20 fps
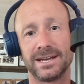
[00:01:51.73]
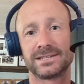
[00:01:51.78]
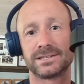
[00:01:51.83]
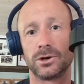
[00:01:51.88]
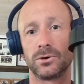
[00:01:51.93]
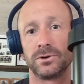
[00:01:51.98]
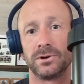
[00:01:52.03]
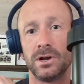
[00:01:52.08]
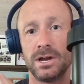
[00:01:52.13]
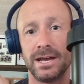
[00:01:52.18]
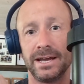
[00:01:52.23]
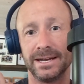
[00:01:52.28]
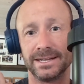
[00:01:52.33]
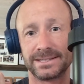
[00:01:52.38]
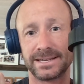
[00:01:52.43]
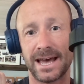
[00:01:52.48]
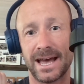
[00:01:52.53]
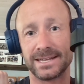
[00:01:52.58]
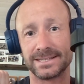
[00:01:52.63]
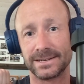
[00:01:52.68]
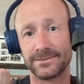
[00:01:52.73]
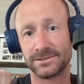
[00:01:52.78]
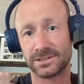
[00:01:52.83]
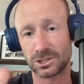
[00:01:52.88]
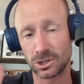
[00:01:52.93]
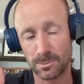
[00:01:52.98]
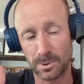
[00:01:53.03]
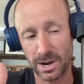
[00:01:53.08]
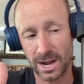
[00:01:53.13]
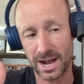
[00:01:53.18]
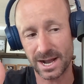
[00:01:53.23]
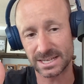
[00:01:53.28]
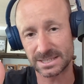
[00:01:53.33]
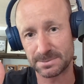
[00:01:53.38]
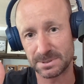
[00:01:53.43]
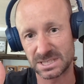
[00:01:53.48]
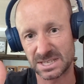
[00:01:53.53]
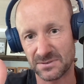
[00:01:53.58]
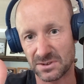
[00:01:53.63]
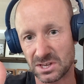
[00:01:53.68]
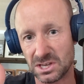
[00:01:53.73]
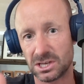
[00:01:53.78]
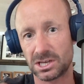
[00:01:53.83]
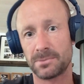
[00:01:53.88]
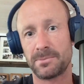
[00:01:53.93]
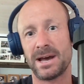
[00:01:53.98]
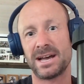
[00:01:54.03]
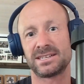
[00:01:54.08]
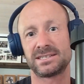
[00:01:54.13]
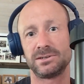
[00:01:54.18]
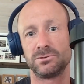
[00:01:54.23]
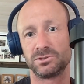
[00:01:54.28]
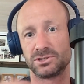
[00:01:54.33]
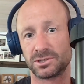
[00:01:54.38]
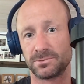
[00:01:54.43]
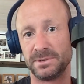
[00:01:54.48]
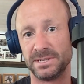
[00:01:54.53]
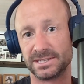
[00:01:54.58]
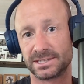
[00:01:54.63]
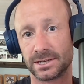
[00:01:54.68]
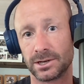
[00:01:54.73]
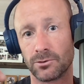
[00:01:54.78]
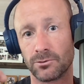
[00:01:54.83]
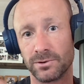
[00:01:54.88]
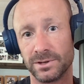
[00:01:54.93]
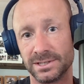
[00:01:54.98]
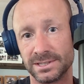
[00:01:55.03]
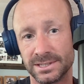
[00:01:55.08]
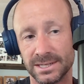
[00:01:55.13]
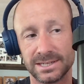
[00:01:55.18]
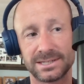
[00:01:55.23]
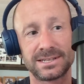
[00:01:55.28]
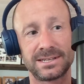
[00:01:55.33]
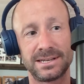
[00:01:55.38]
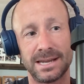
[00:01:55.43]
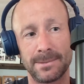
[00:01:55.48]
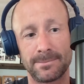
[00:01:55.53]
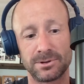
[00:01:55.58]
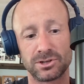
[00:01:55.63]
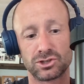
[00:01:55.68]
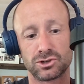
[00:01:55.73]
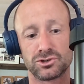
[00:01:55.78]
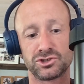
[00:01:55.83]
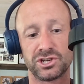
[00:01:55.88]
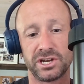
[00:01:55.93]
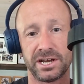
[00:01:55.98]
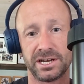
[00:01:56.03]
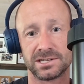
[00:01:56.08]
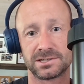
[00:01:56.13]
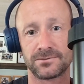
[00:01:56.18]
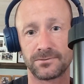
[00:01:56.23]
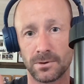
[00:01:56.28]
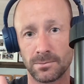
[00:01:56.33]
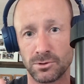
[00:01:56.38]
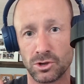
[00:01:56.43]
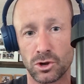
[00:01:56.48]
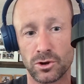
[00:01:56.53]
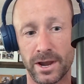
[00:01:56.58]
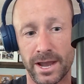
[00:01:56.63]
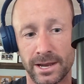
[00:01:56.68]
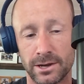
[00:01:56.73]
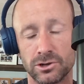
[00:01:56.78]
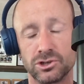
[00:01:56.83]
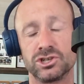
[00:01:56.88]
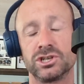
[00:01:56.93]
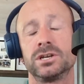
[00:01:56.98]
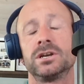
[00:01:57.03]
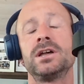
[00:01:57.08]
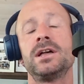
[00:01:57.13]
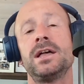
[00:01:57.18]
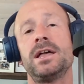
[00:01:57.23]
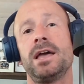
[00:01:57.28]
So it has a super high specific heat capacity, which means it's gonna resist temperature change from your energy,